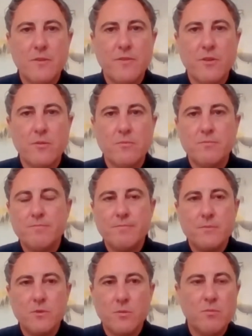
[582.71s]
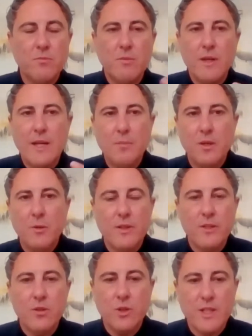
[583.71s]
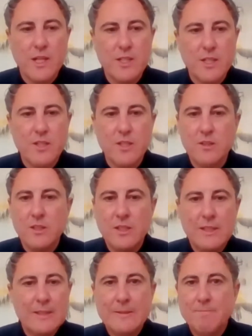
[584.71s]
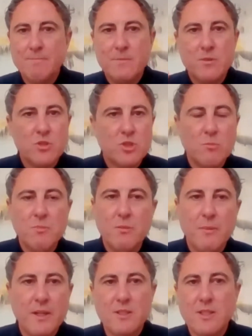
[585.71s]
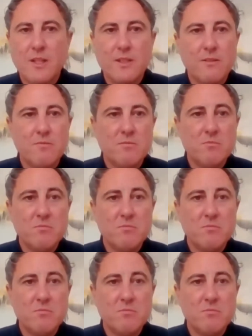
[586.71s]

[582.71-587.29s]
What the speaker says: from anybody within the organisation. Somebody might start to